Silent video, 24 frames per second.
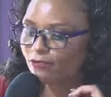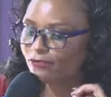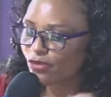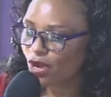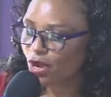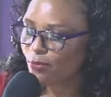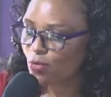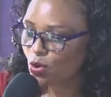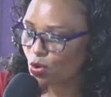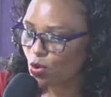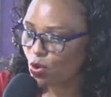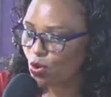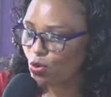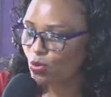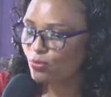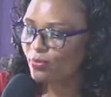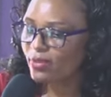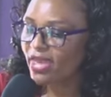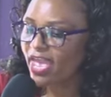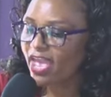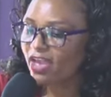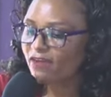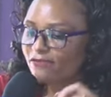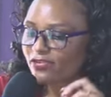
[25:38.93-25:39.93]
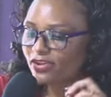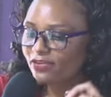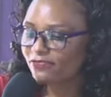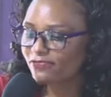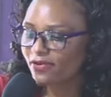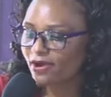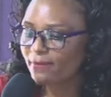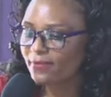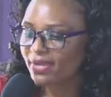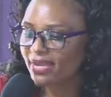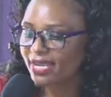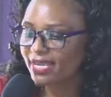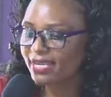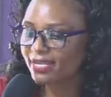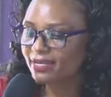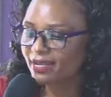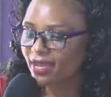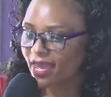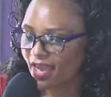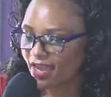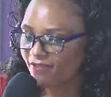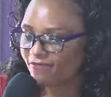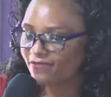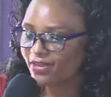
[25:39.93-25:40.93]
whom every family in
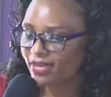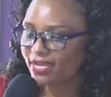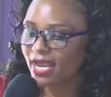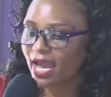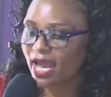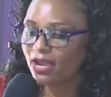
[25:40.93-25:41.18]
heaven